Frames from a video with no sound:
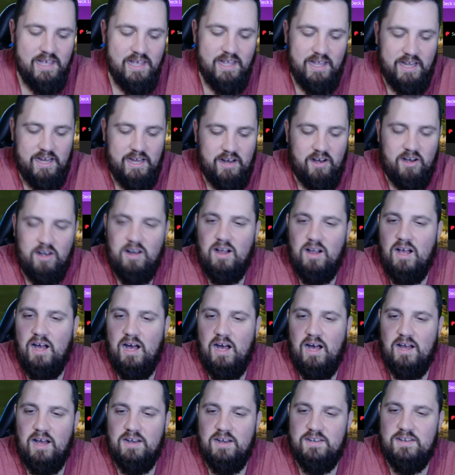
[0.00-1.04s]
here
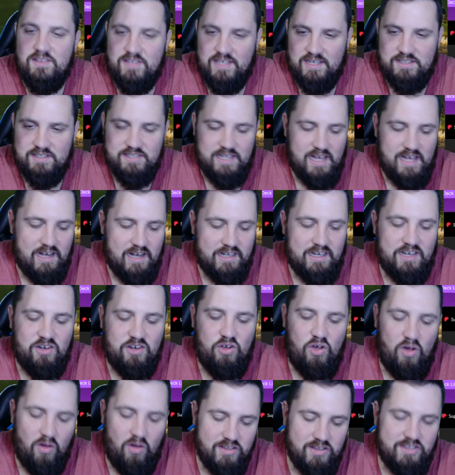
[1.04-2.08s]
on TikTok and
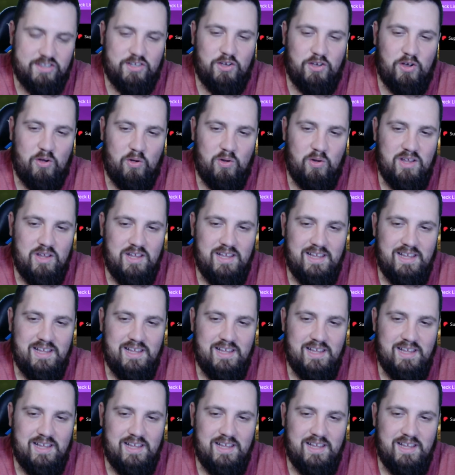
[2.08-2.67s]
also